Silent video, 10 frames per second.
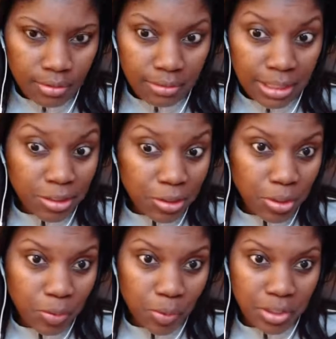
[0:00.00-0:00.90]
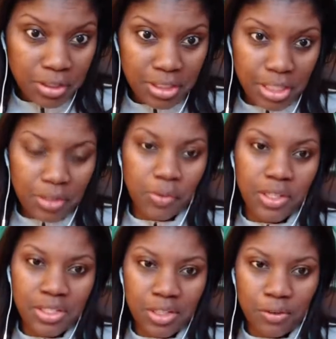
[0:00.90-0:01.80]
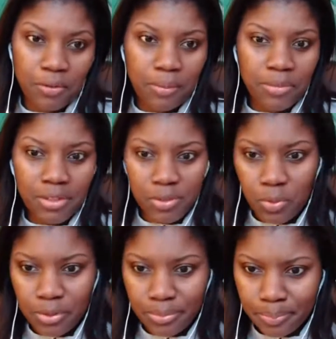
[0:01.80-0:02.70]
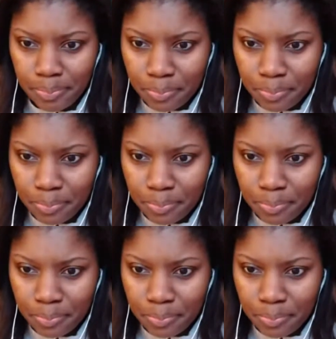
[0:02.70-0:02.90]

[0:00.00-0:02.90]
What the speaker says: That's another one of the takeaways from this one.